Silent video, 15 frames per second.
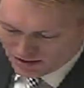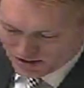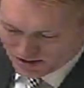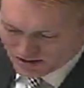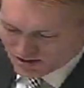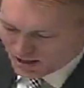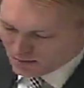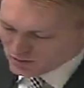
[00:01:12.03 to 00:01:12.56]
It
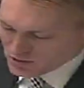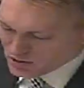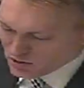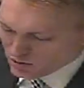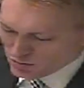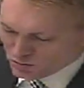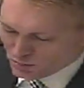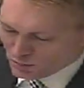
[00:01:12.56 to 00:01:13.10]
establishes
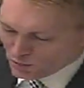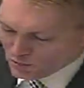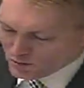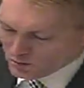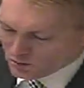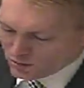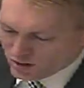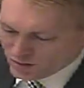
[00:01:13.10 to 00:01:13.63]
those
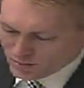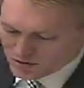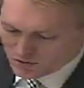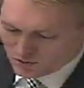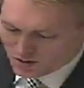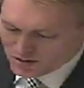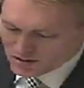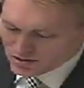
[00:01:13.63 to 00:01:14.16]
reporting requirements
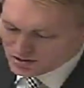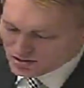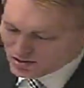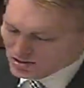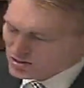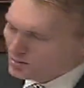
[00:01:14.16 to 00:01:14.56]
for agencies